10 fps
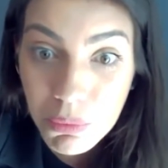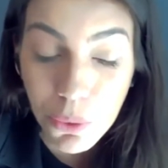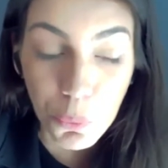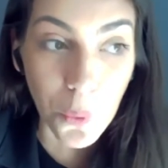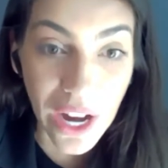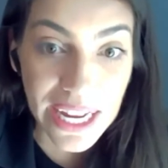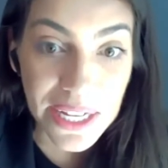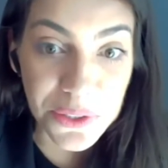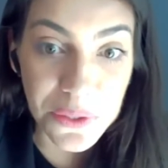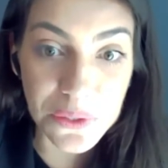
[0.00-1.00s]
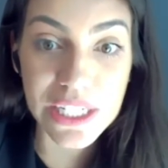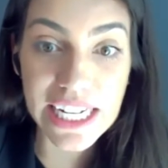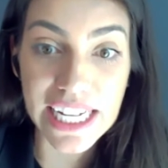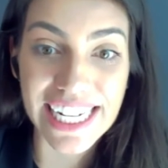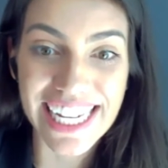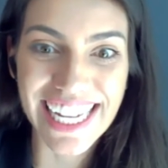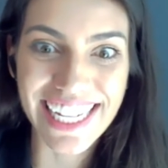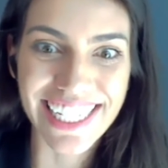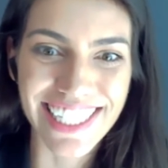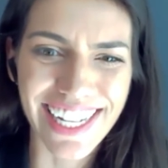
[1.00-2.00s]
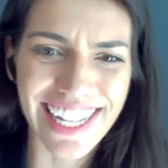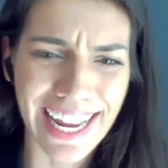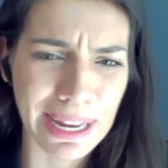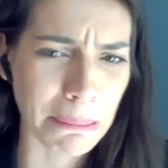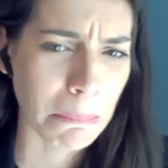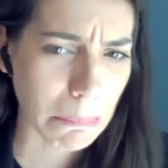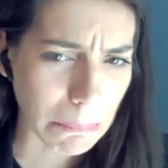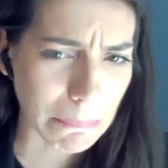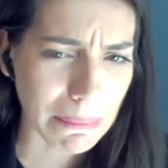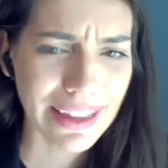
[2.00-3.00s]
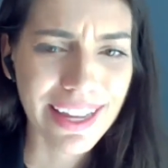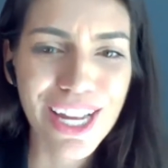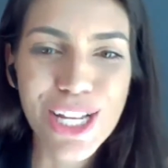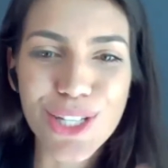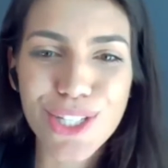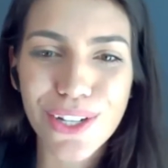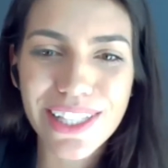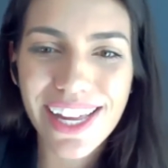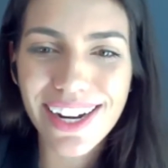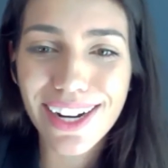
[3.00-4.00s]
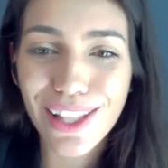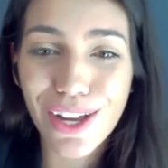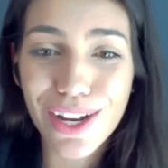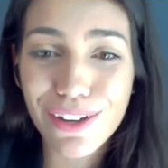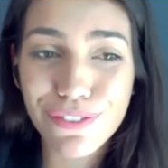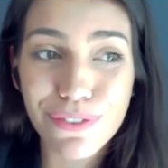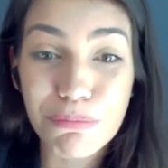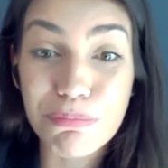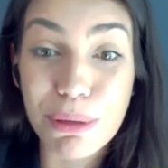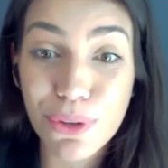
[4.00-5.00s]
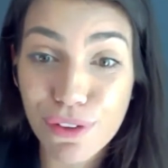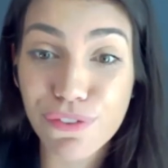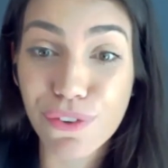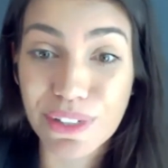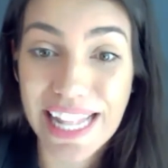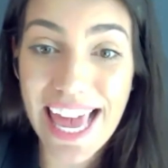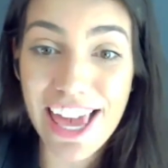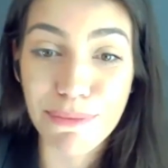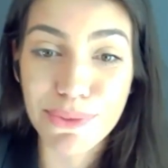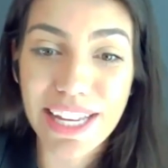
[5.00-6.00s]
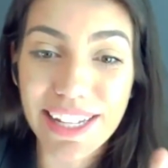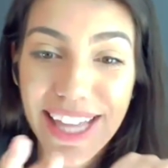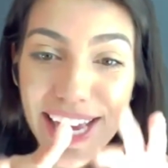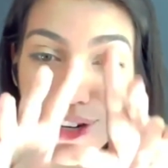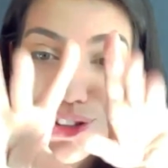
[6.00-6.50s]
why do you need it? You know, like, so there are a lot of beautiful names that they are